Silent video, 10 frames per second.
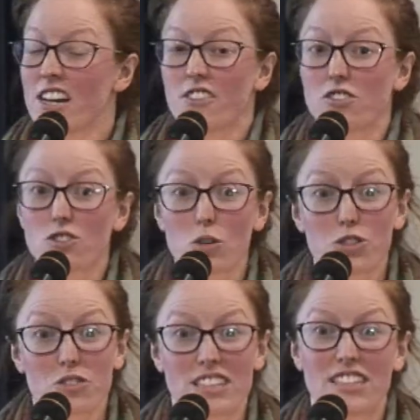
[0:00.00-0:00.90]
the
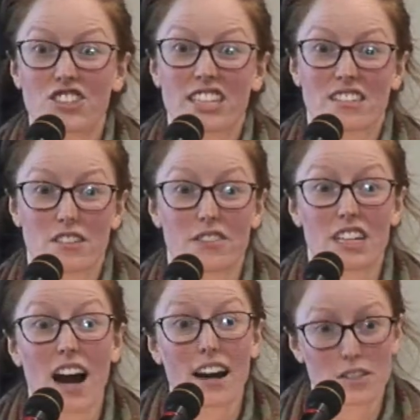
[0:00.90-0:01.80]
social teachings of the
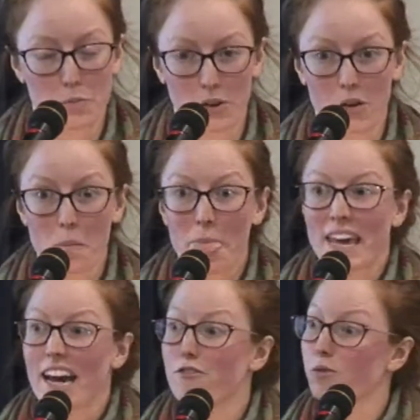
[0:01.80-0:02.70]
gospel,
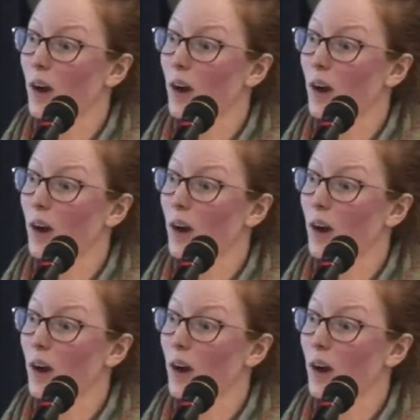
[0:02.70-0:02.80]
have